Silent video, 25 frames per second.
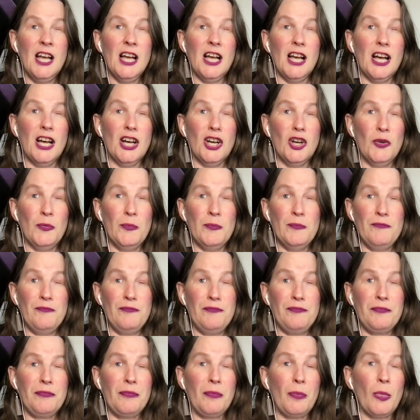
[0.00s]

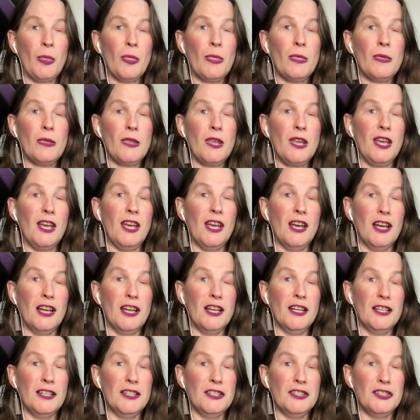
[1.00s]
And
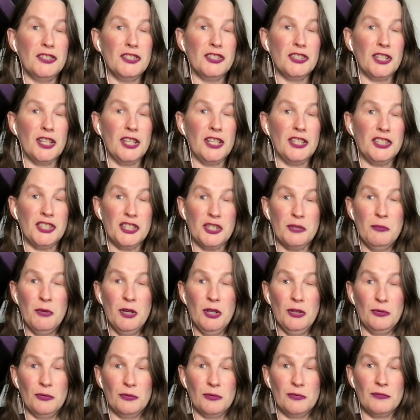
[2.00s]
it's the
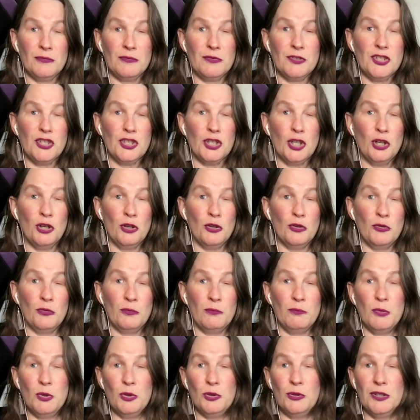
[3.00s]
moon. So
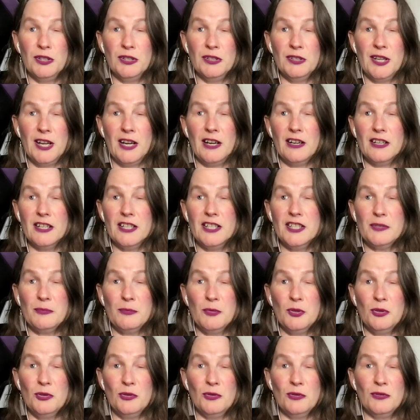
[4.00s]
moon, Aries
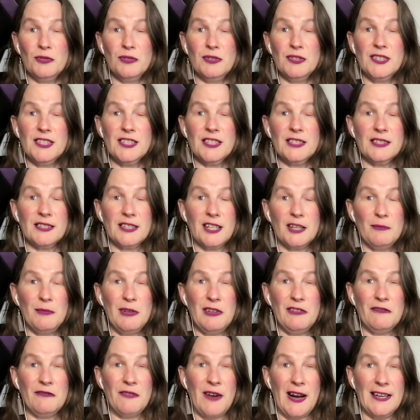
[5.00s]
moons can
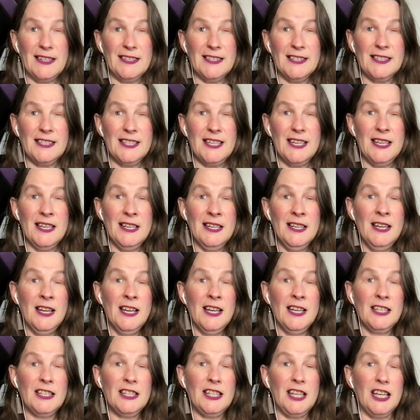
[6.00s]
be feisty,
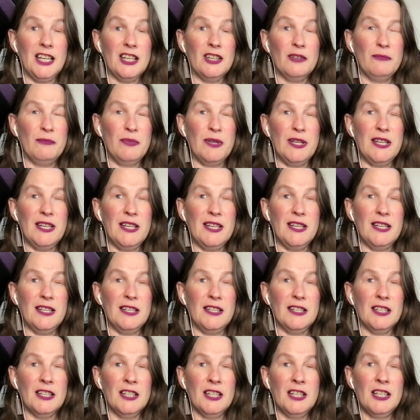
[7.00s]
can
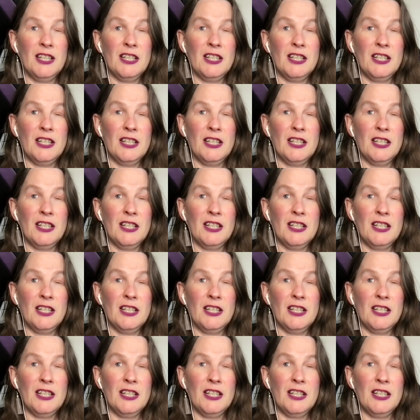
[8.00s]
be